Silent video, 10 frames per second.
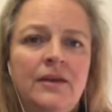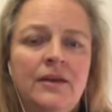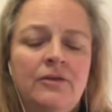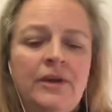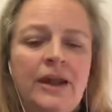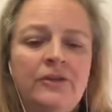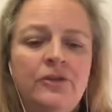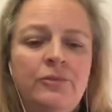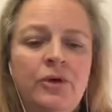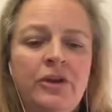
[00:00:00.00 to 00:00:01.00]
relax your
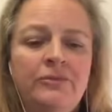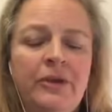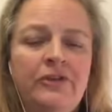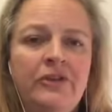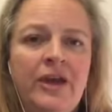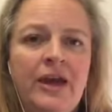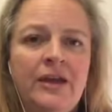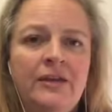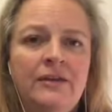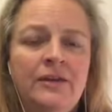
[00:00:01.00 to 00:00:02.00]
body as best you
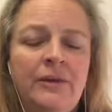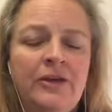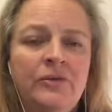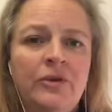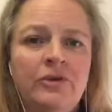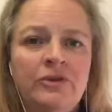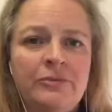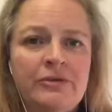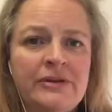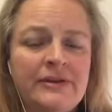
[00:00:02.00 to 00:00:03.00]
can, no matter what you're
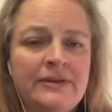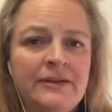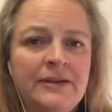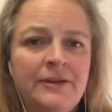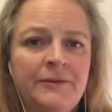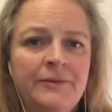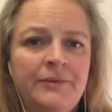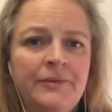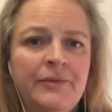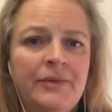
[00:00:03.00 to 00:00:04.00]
experiencing,
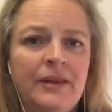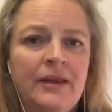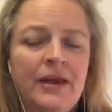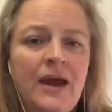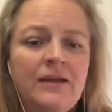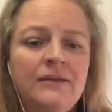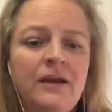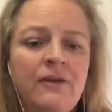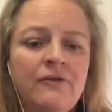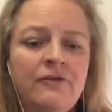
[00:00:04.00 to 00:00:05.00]
and
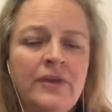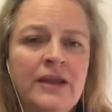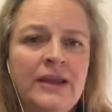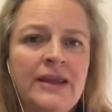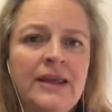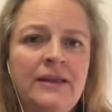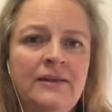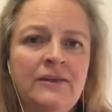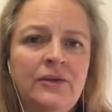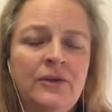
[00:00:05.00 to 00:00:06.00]
start feeling
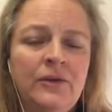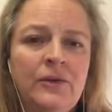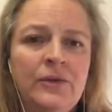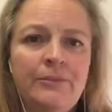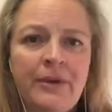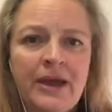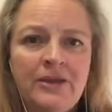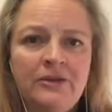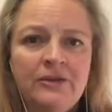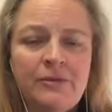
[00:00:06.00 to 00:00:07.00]
into the pain
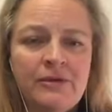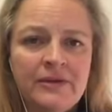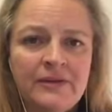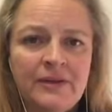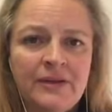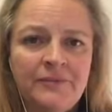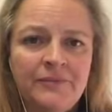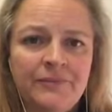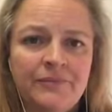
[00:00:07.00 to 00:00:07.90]
you're experiencing.